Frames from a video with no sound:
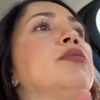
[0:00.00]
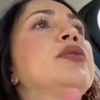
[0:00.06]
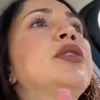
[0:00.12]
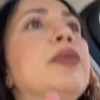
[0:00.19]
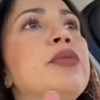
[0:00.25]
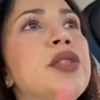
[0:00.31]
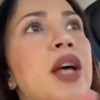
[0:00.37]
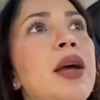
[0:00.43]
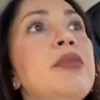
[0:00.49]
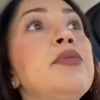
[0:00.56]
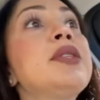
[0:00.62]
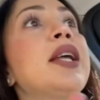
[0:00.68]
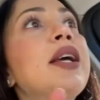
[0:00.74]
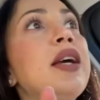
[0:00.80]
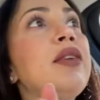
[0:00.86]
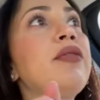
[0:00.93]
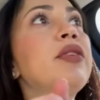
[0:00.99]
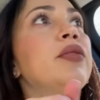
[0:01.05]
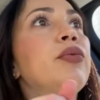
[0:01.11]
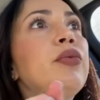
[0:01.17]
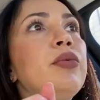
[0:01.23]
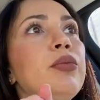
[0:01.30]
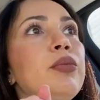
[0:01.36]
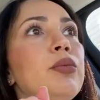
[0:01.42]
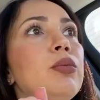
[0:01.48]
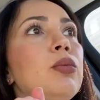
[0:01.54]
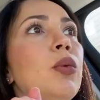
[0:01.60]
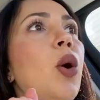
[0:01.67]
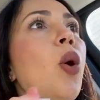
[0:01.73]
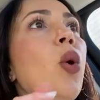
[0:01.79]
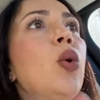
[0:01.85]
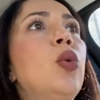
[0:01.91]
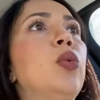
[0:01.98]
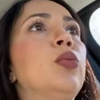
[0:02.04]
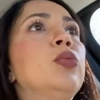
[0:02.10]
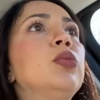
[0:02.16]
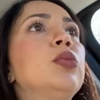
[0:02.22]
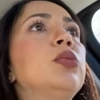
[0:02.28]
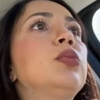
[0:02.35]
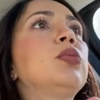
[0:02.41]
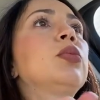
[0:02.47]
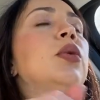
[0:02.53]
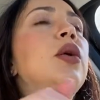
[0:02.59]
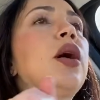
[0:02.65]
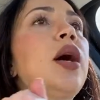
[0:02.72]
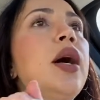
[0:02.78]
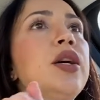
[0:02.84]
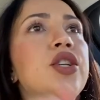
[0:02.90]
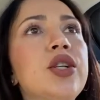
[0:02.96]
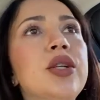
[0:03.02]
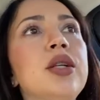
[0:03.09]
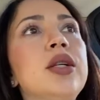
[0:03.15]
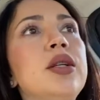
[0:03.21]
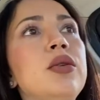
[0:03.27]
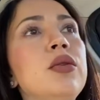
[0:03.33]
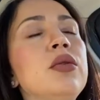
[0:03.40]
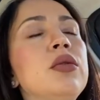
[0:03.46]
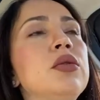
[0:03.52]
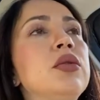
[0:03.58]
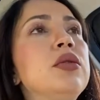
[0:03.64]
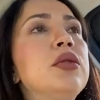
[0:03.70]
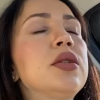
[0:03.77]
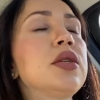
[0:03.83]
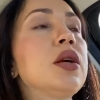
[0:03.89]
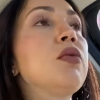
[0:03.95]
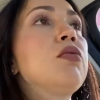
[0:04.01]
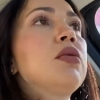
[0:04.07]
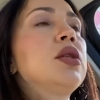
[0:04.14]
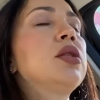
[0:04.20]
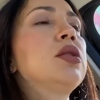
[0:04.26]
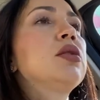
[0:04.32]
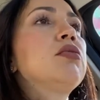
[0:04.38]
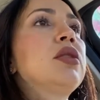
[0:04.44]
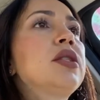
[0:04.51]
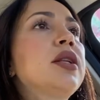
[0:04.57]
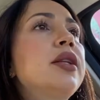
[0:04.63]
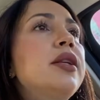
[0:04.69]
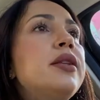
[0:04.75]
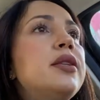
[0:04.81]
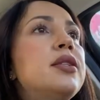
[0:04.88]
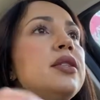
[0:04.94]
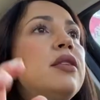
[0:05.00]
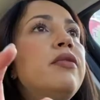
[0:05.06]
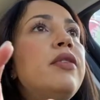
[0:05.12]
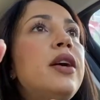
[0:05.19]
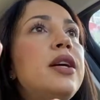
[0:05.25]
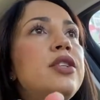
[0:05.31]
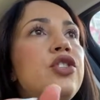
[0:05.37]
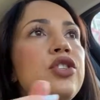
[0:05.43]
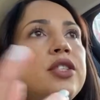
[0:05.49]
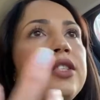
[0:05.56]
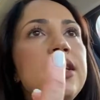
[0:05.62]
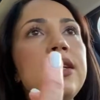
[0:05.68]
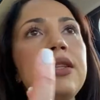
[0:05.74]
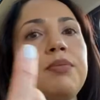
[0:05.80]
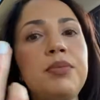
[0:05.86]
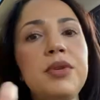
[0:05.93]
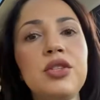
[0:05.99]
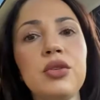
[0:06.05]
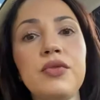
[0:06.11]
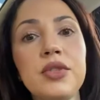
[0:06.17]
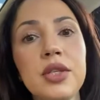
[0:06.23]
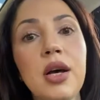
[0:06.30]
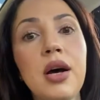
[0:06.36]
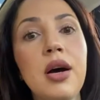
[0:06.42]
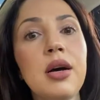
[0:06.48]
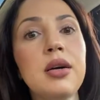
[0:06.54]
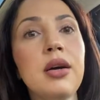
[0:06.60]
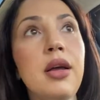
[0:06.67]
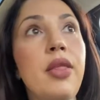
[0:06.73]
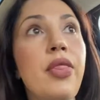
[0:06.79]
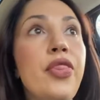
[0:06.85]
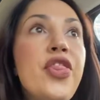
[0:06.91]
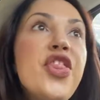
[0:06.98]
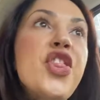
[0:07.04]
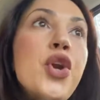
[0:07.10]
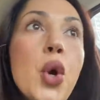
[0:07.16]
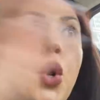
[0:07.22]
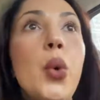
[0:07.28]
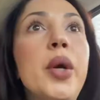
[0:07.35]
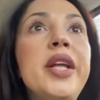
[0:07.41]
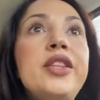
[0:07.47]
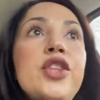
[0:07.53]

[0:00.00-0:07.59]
Sometimes, like even home, I actually told someone recently this advice: just take the piece of sock and throw it,